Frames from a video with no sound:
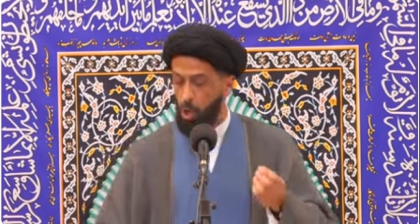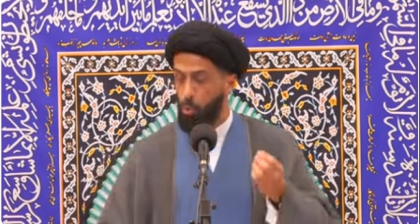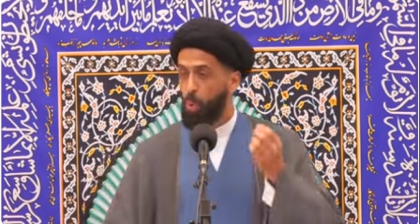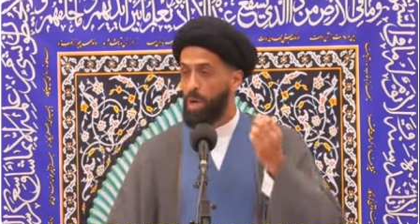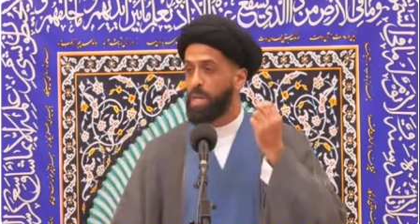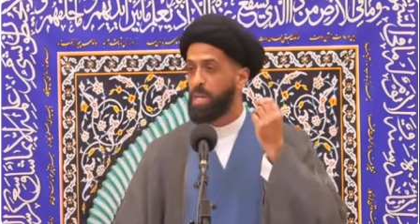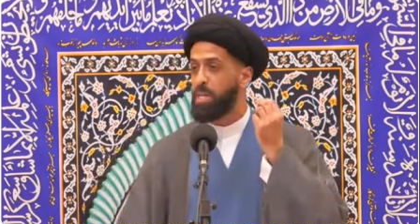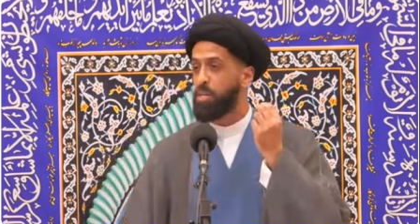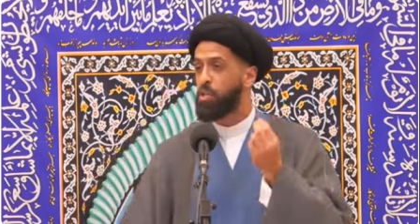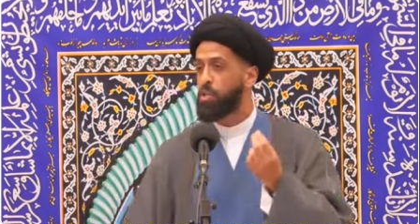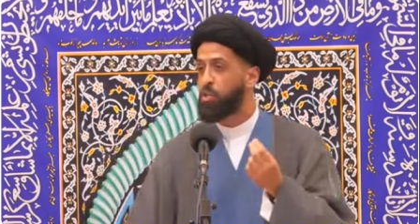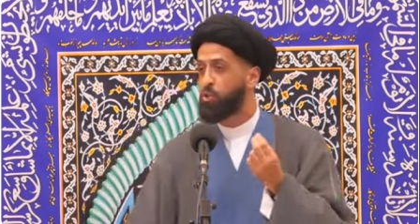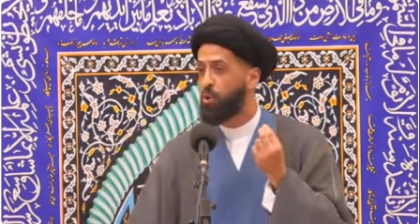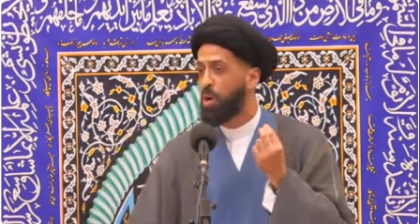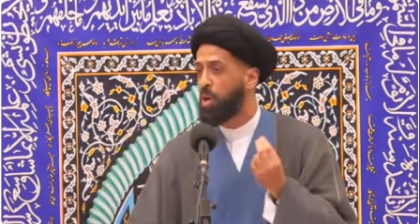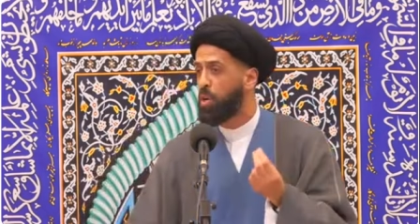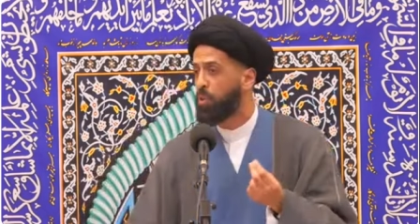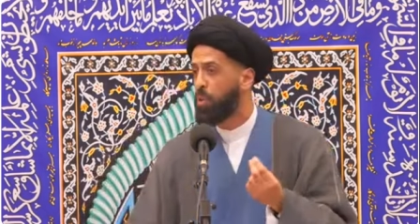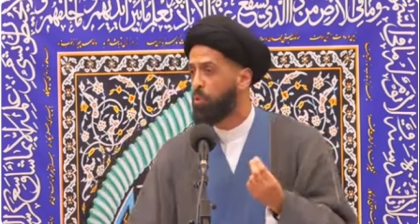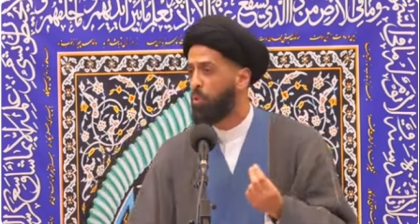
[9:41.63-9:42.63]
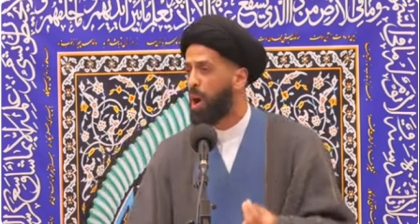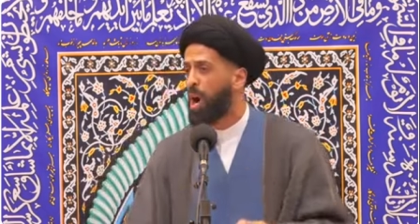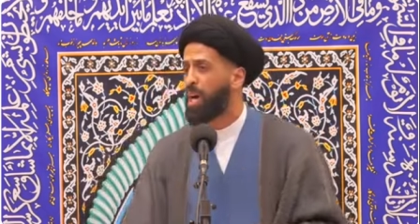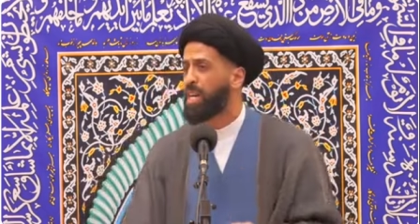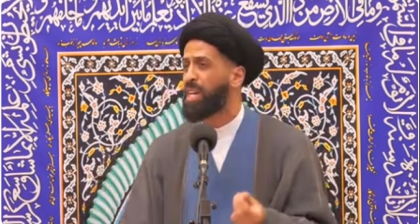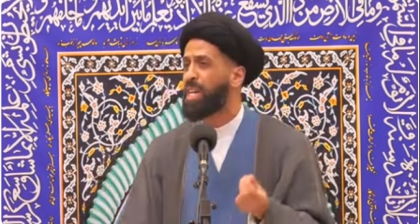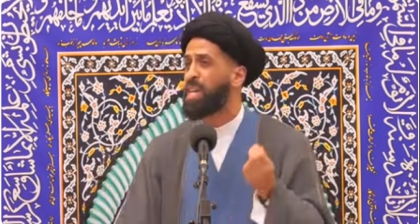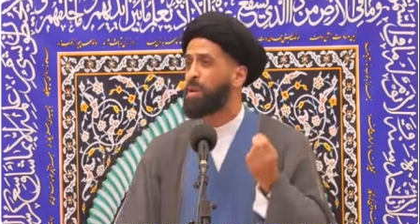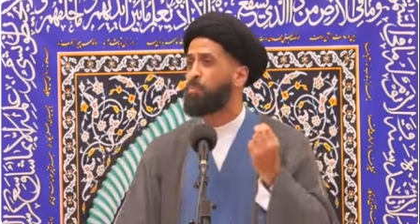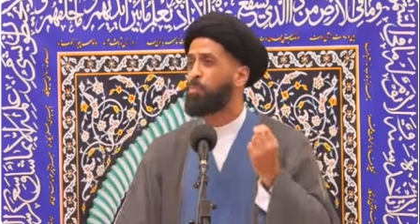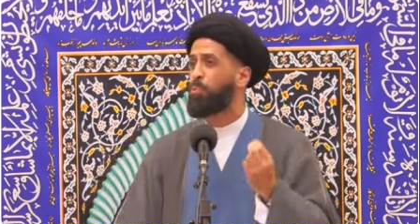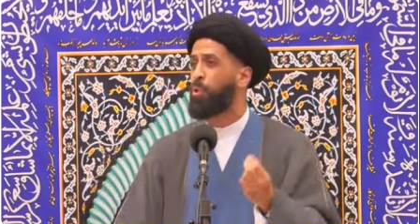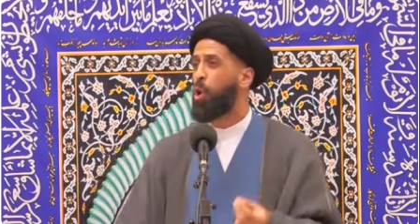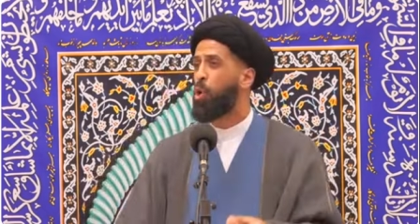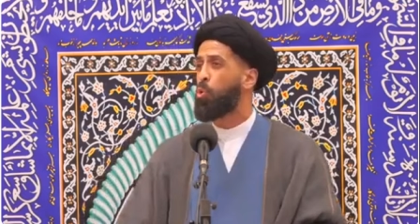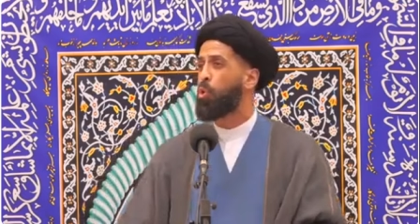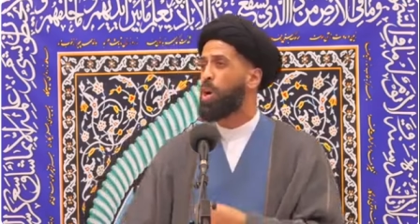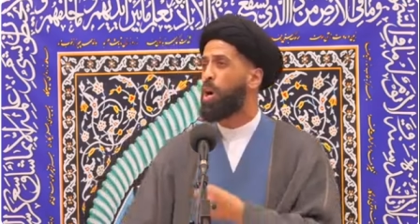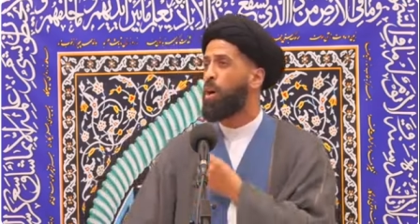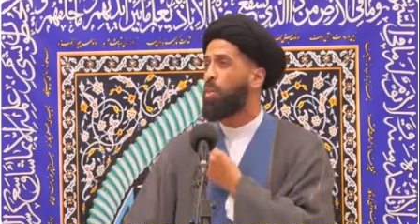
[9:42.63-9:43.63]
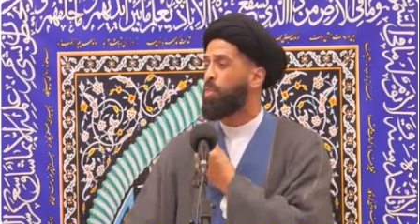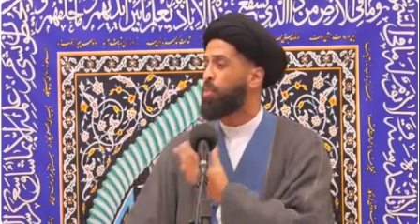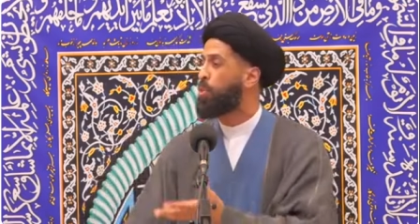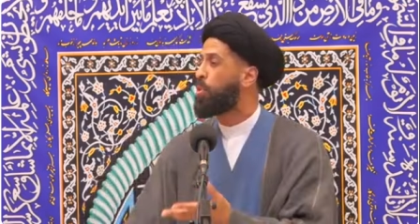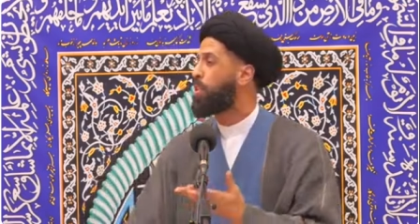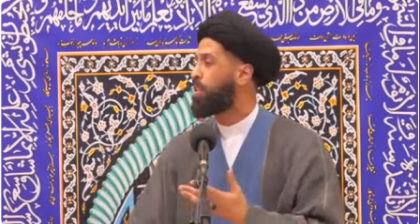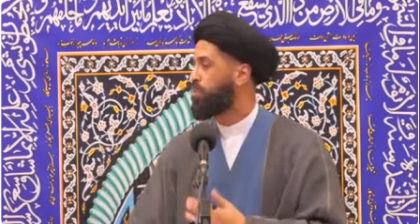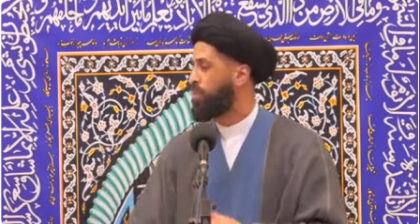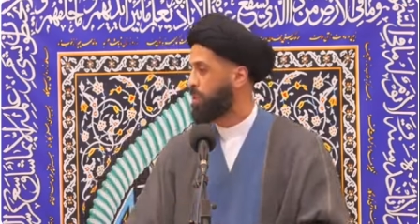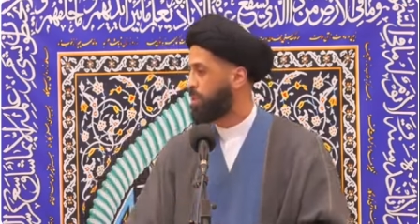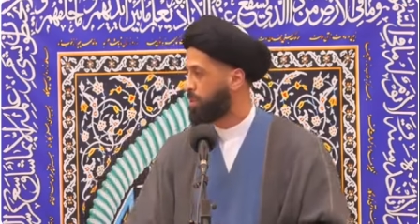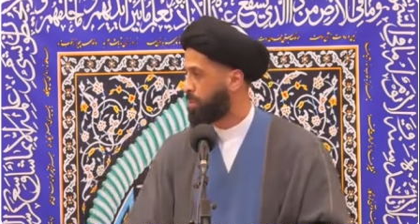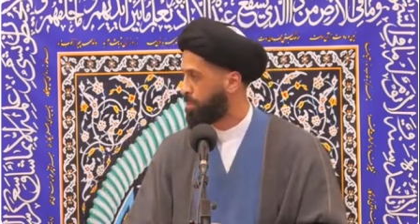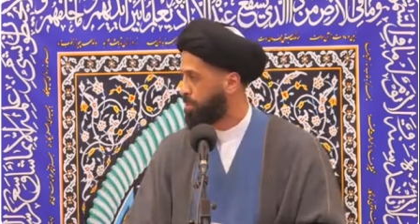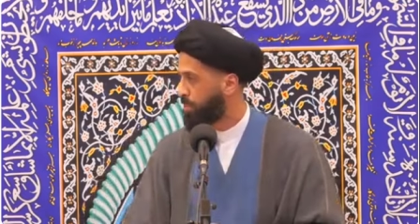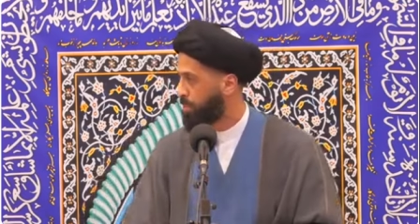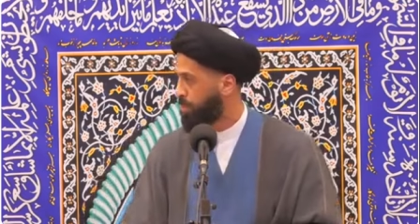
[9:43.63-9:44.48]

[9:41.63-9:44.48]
When he struck the rock, he broke a third of it.